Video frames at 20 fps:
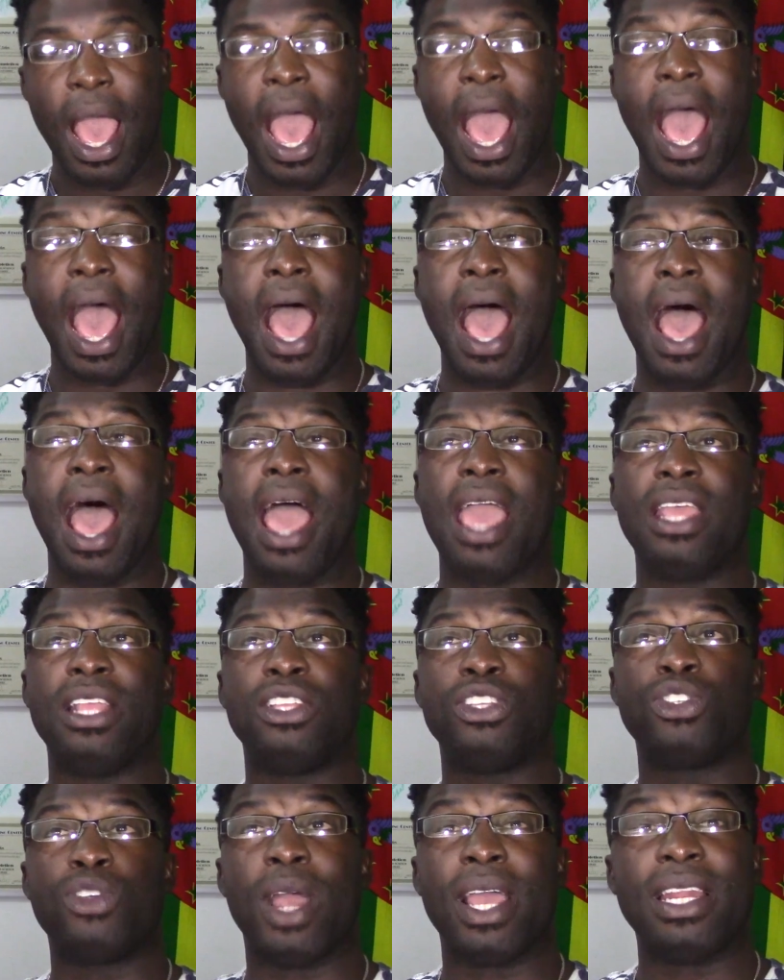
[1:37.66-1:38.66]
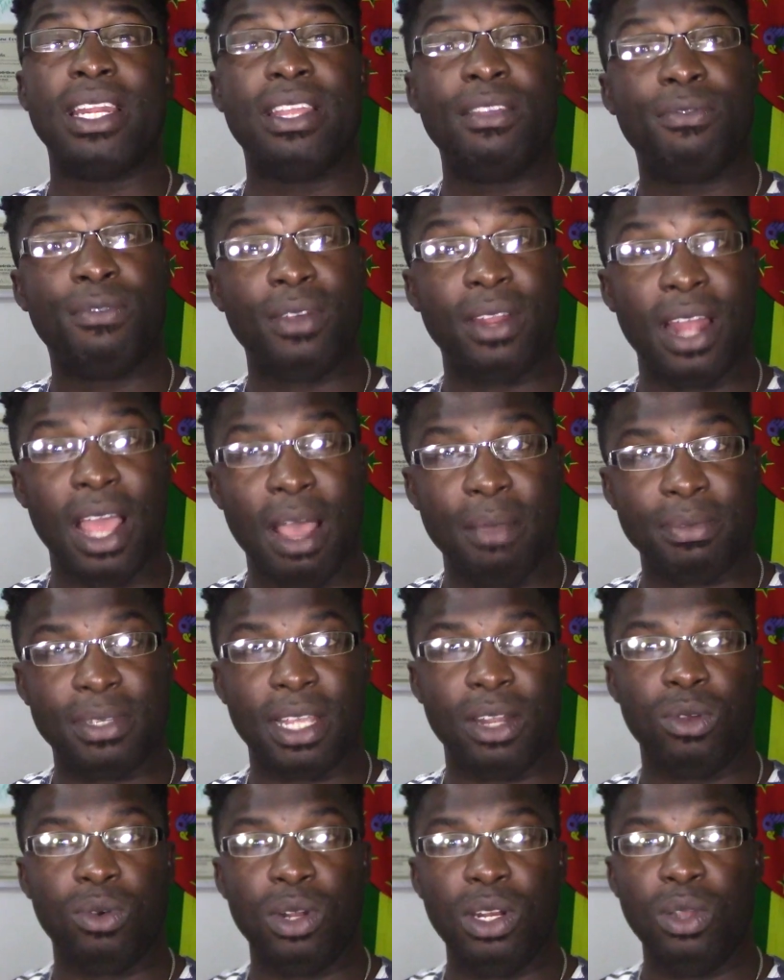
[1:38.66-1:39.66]
I tried different apps
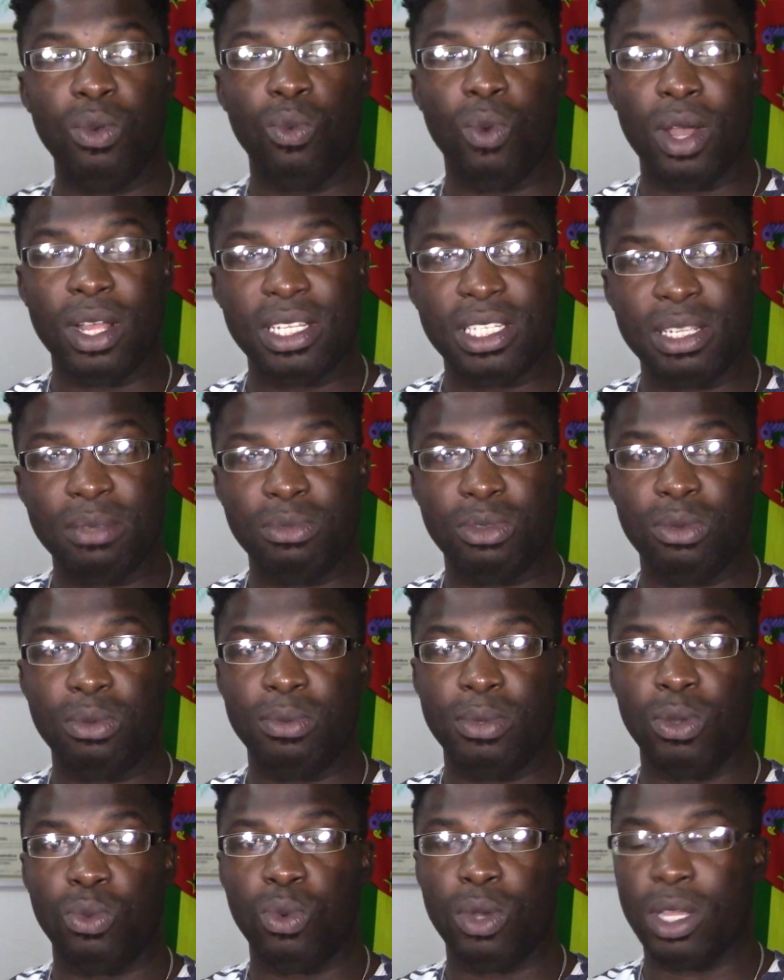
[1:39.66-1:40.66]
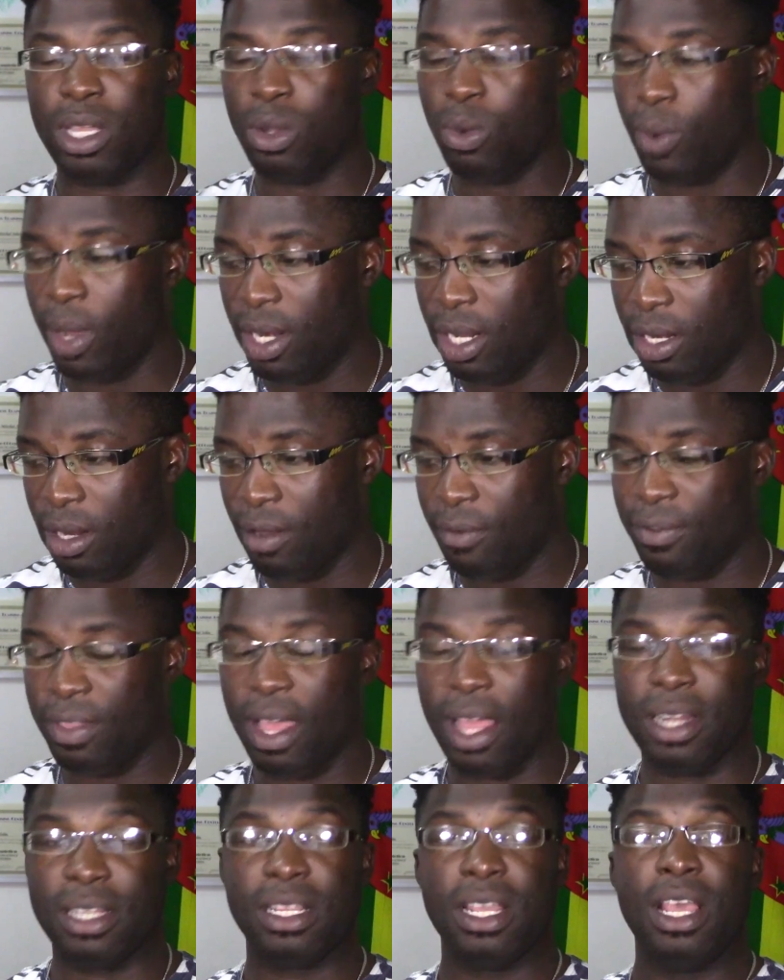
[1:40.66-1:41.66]
and only one seemed to be working well enough
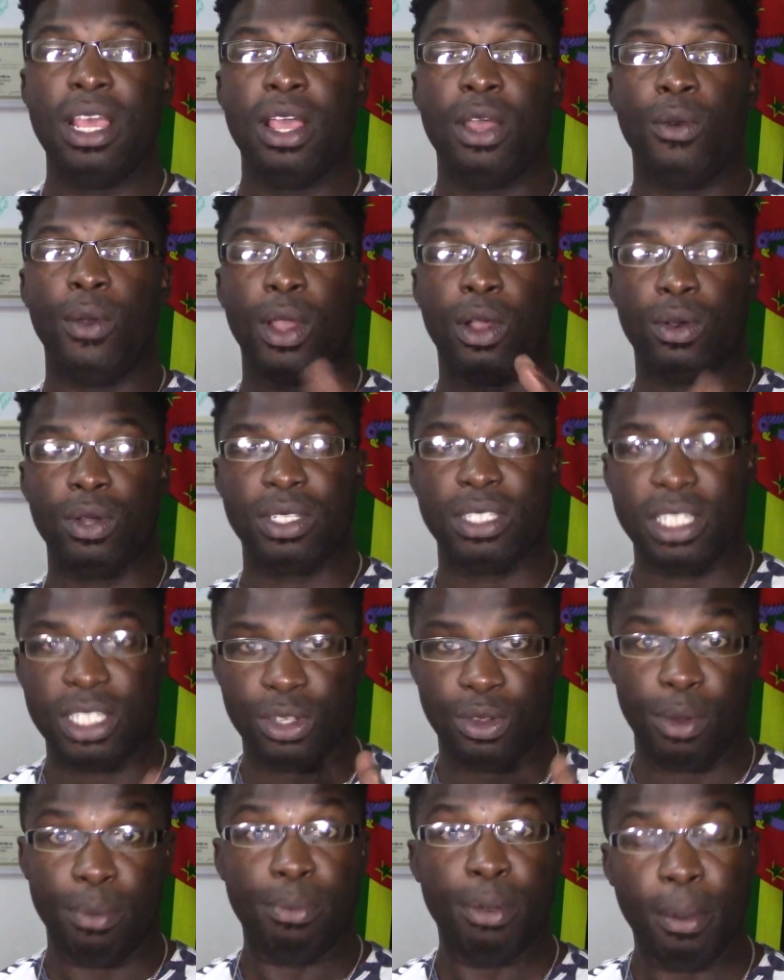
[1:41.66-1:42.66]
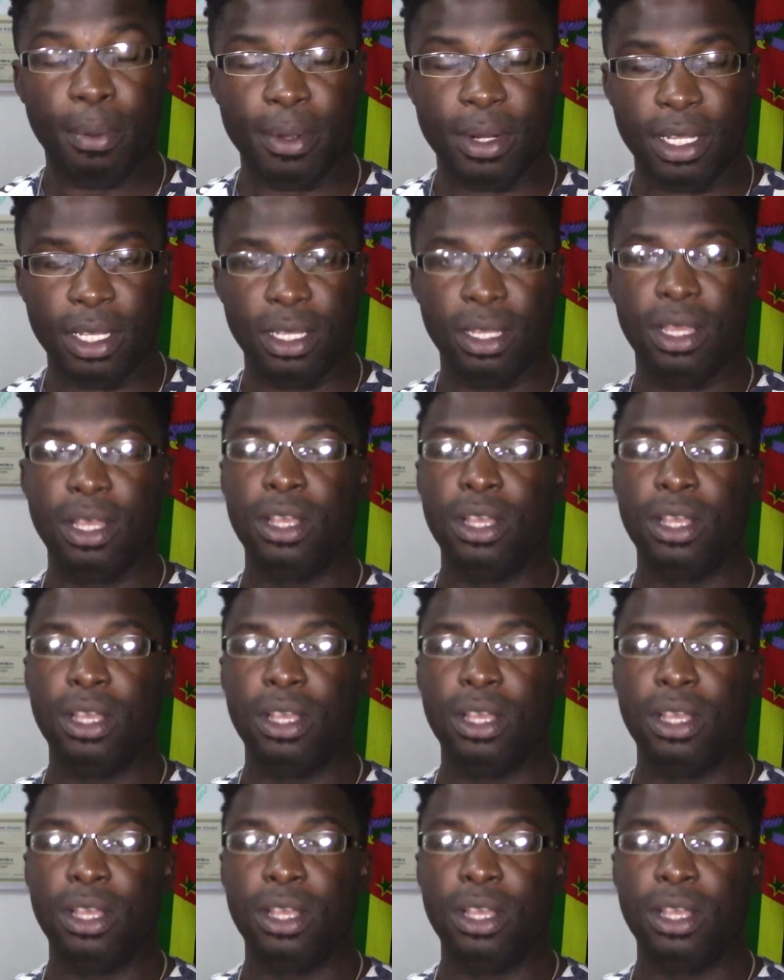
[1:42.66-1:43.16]
that records the screen properly.